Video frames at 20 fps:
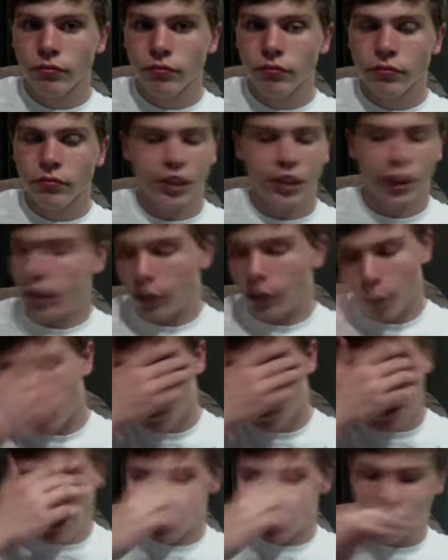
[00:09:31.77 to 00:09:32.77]
sorry, what am
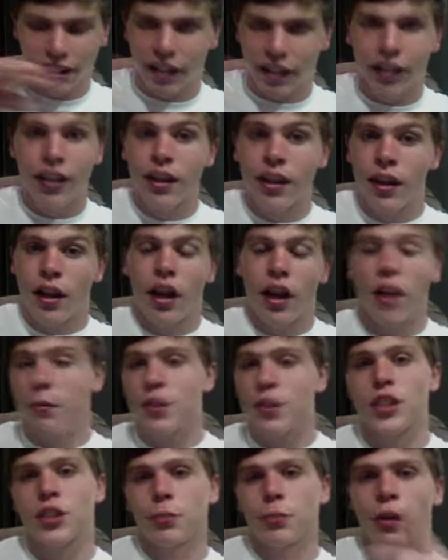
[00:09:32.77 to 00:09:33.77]
I saying?
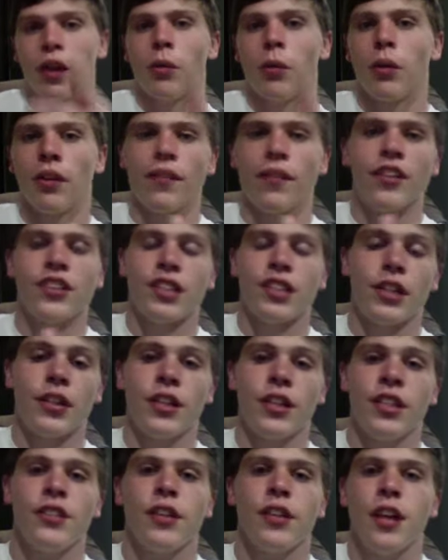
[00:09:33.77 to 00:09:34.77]
This is part one of a
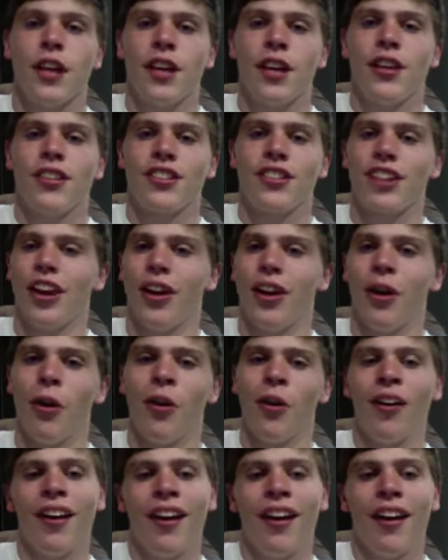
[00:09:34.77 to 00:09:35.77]
series,
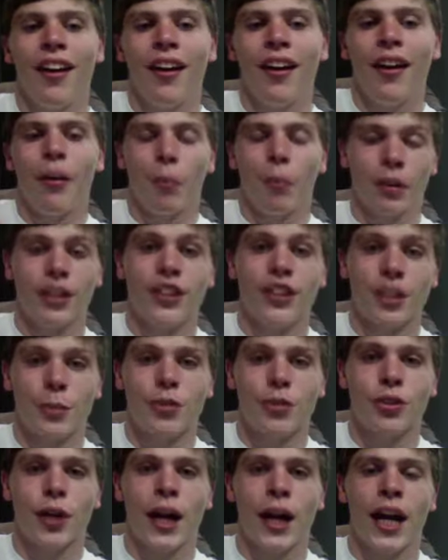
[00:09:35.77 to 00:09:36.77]
so please
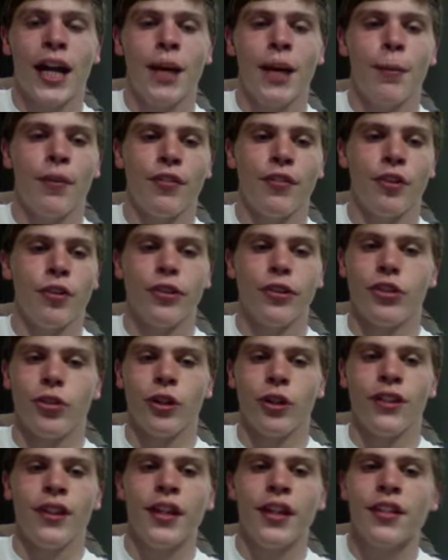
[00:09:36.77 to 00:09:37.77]
subscribe if you
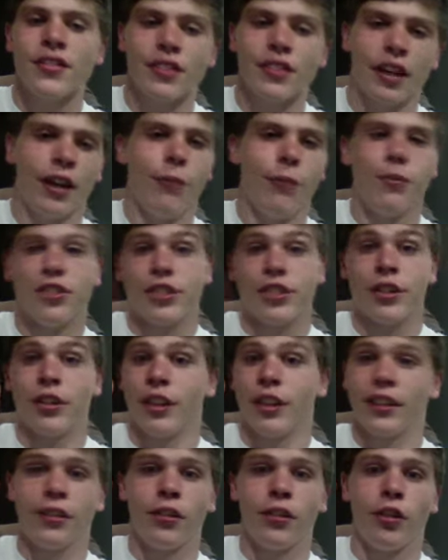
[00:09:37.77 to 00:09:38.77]
enjoyed this. Just
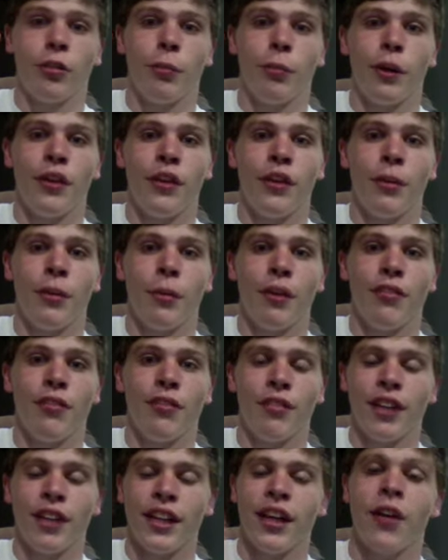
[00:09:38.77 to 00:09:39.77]
click the little button above the
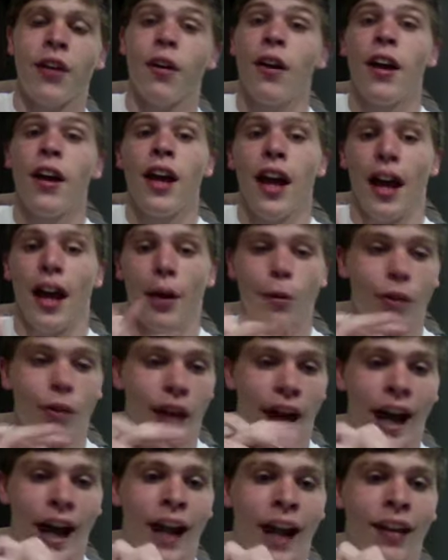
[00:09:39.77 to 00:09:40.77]
video. I would
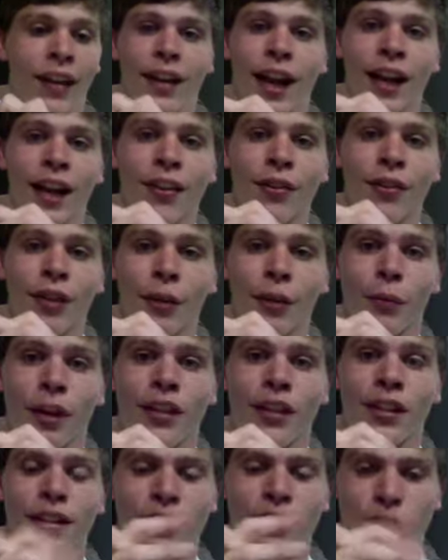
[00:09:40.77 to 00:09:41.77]
highly
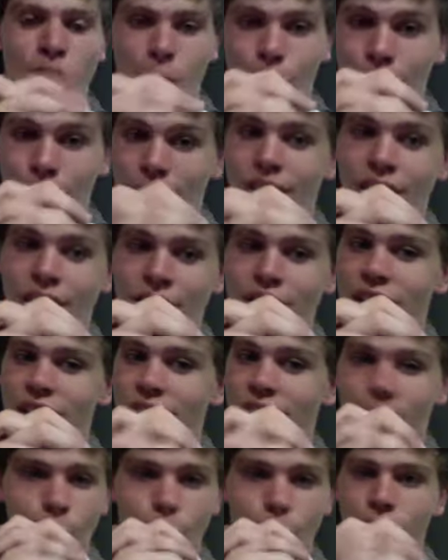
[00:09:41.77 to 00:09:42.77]
recommend it, so please, I
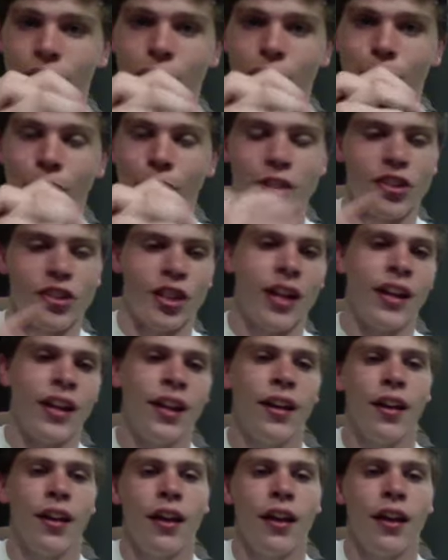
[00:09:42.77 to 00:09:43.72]
really appreciate it.